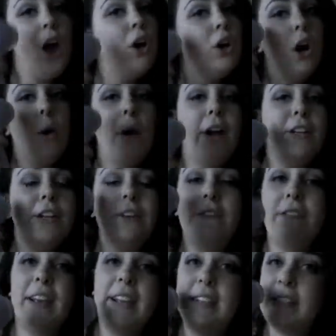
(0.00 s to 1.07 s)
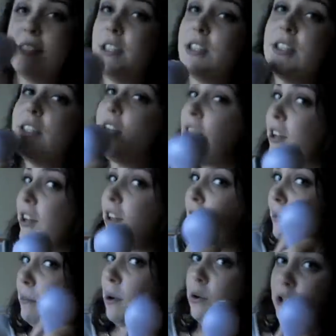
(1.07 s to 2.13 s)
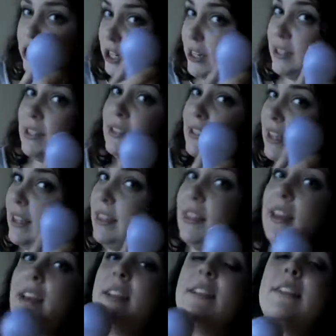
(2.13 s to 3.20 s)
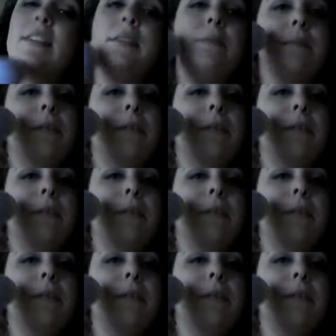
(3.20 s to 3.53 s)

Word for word: Go on your face in circular motions like this.